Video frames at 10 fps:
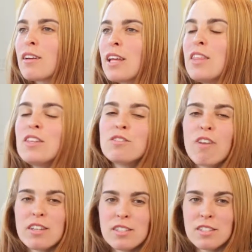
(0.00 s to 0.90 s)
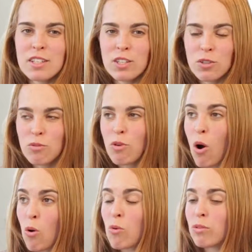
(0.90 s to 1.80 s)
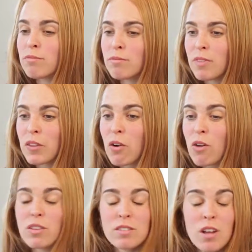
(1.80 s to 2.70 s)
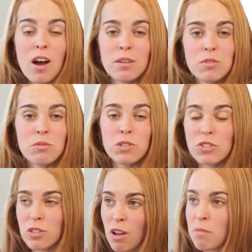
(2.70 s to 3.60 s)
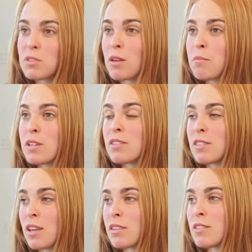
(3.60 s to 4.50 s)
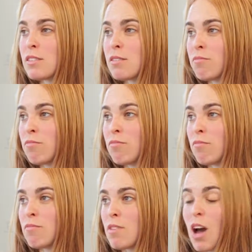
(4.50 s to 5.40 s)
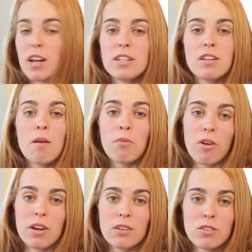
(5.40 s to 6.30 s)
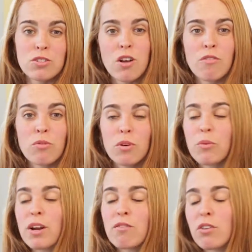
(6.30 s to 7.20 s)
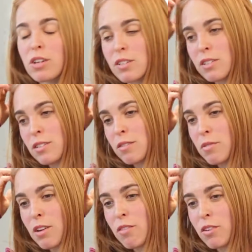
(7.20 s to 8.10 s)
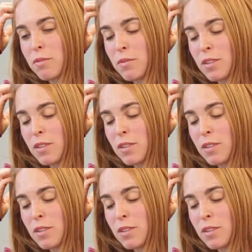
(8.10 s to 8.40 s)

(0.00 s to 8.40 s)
in the devices that you own, there are these times in which it comes up and it says, I need to upgrade your software, whatever it is, whatever